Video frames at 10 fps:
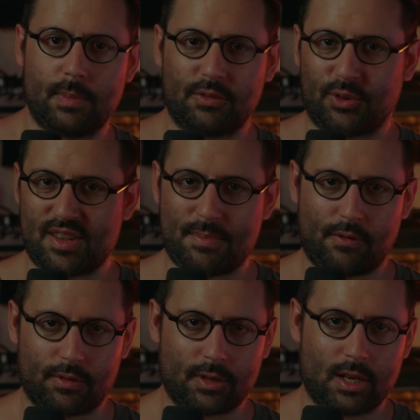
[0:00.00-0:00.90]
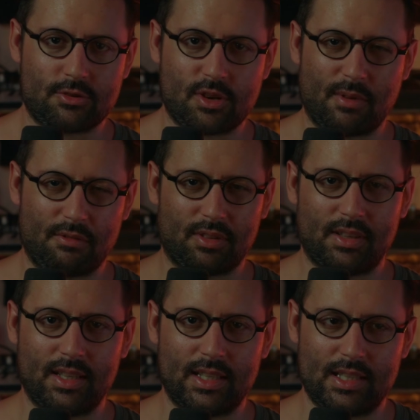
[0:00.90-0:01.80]
but for example for the kick drum,
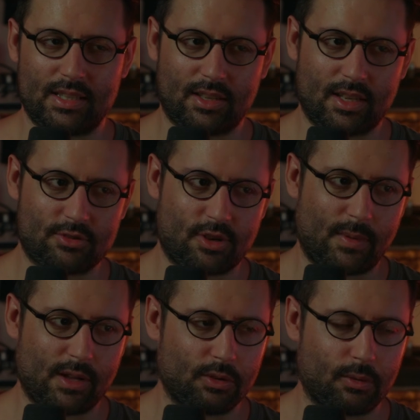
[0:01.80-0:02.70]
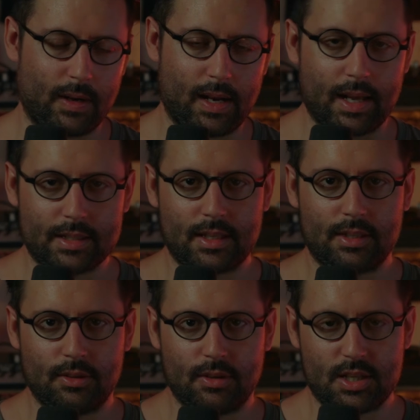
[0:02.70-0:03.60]
obviously the kick drum are not really like
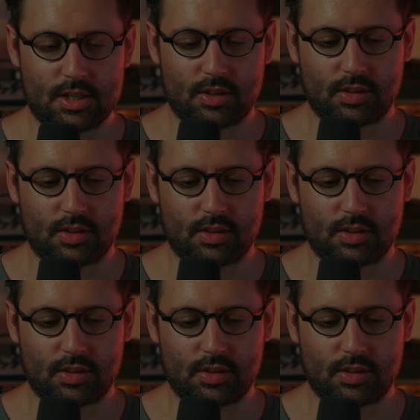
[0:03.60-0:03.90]
techno-ish,